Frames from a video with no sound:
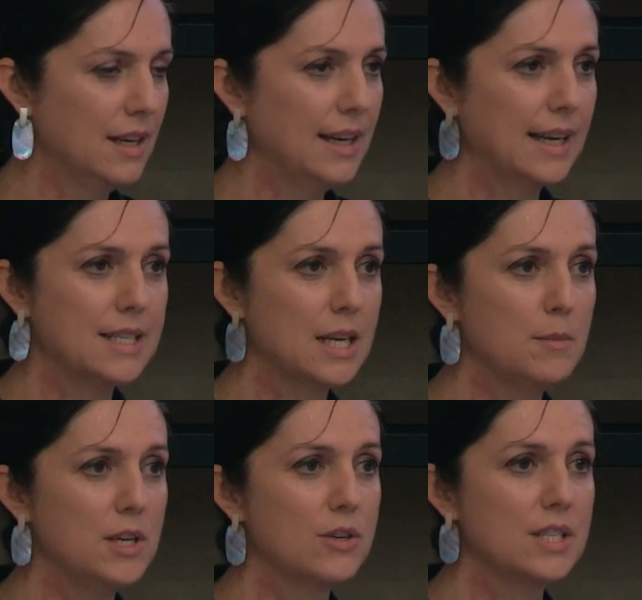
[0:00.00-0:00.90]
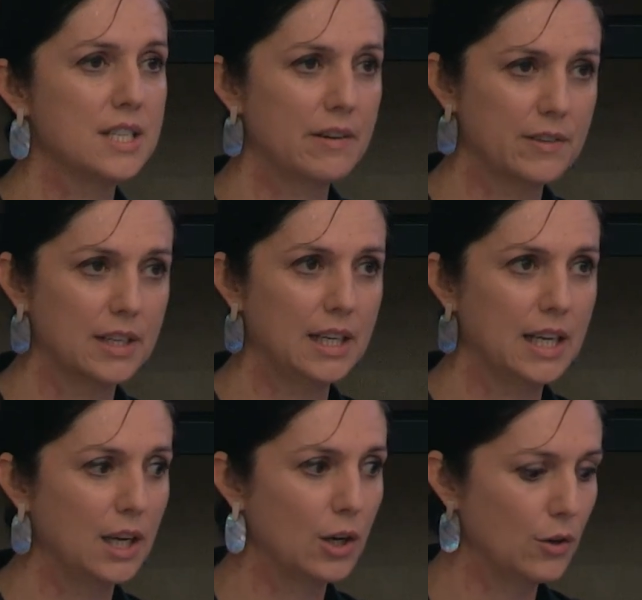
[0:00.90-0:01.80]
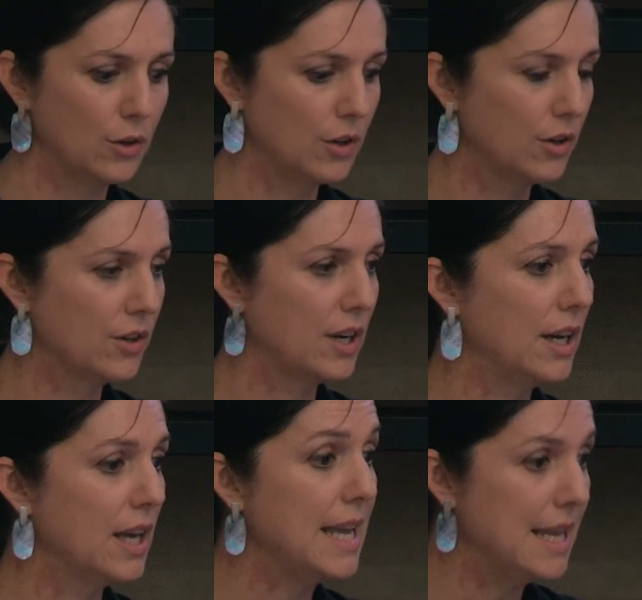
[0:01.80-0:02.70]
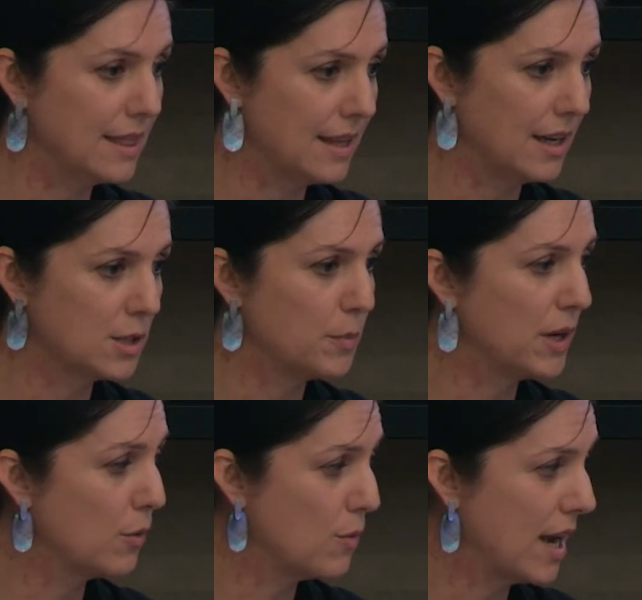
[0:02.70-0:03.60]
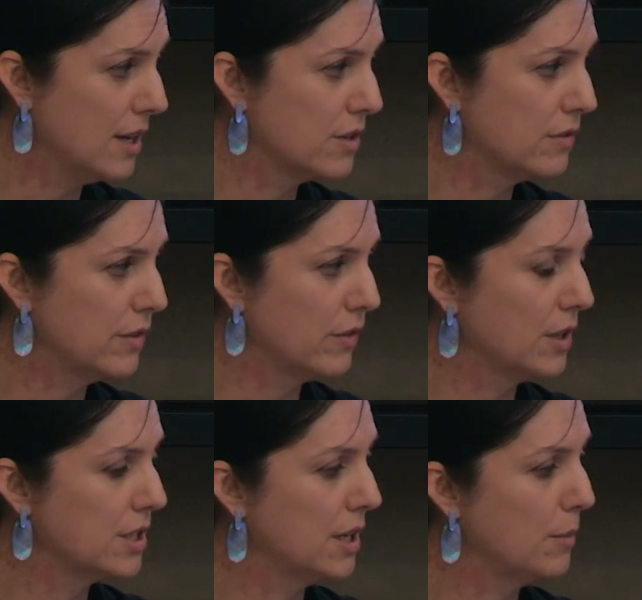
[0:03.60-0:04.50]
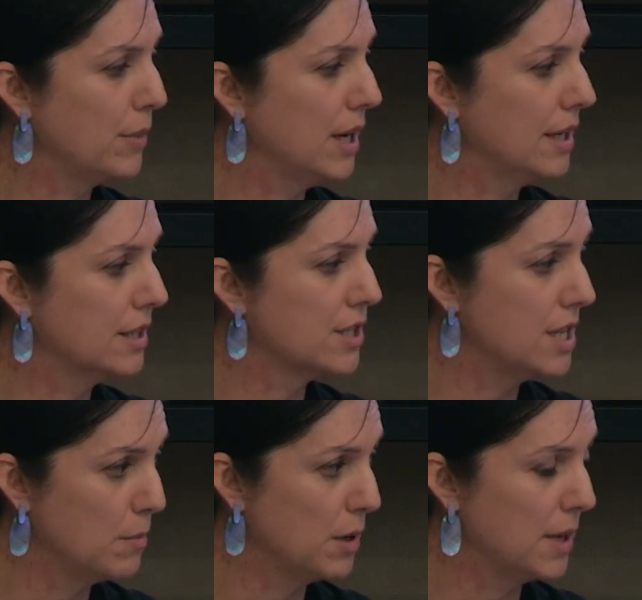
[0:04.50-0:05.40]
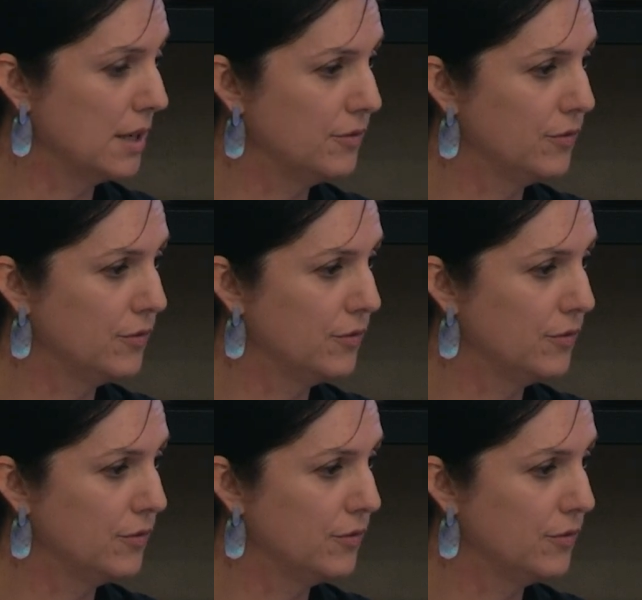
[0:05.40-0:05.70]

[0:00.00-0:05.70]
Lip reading: Academia is definitely included in that, but a range of different partners to implement.